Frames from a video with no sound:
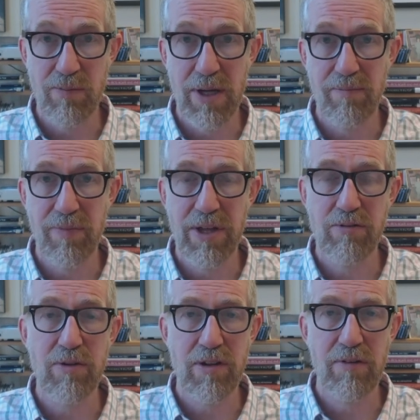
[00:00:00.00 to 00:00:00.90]
issues,
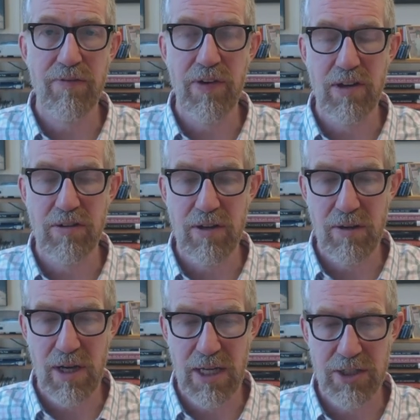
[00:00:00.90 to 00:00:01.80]
but this was the
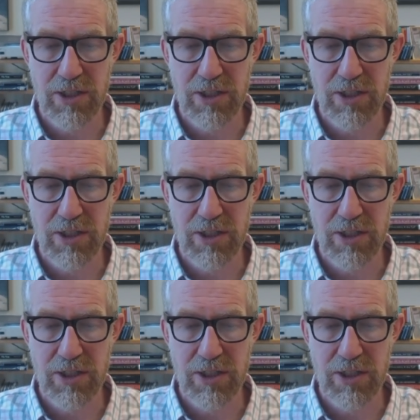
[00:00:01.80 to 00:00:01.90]
first